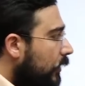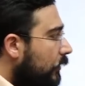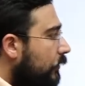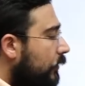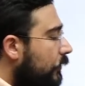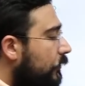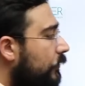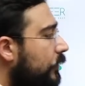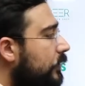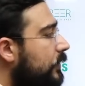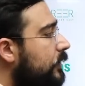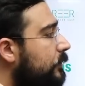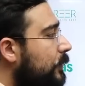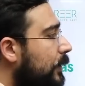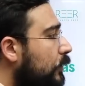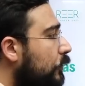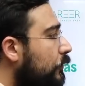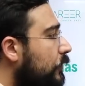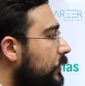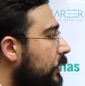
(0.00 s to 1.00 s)
with respect to
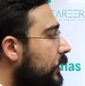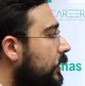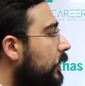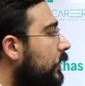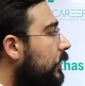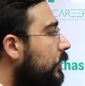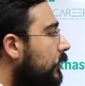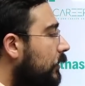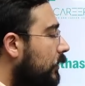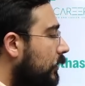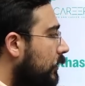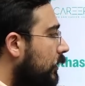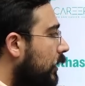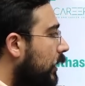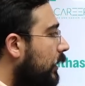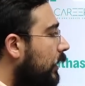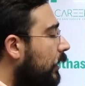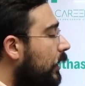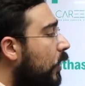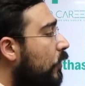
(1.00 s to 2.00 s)
Vijayanagar, an
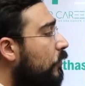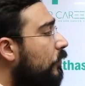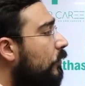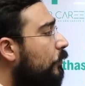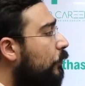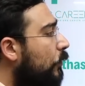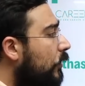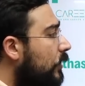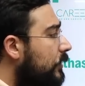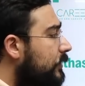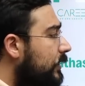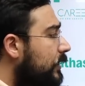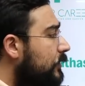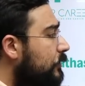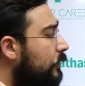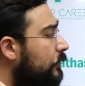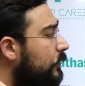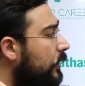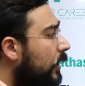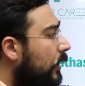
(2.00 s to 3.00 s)
account of policy and
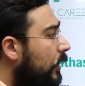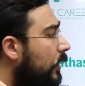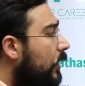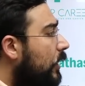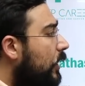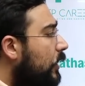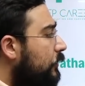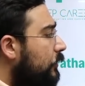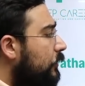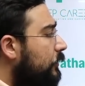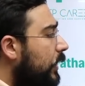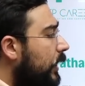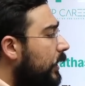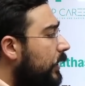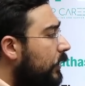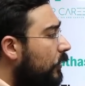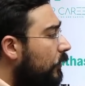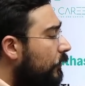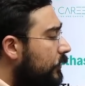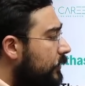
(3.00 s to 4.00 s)
society of
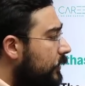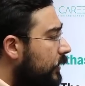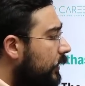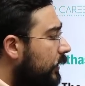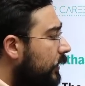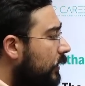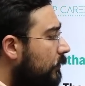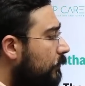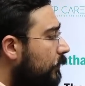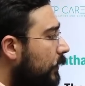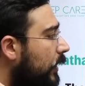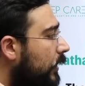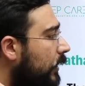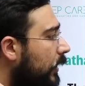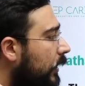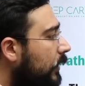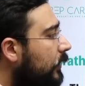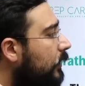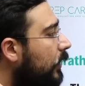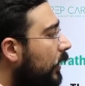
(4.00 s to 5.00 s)
Vijayanagar Empire, and
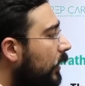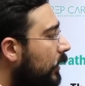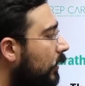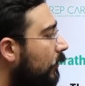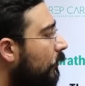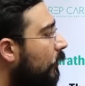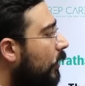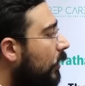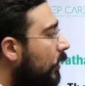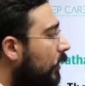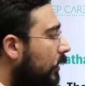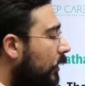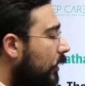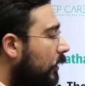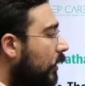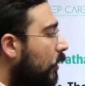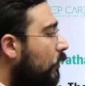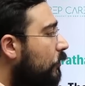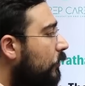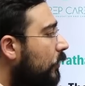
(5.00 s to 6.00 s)
an
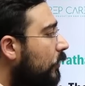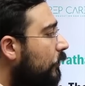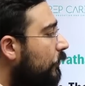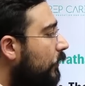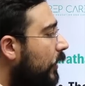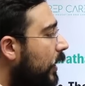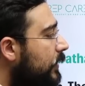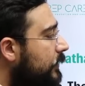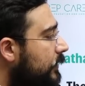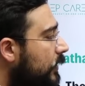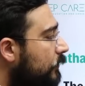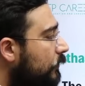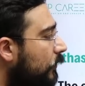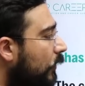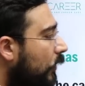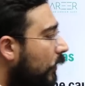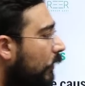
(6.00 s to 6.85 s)
account of rise and fall of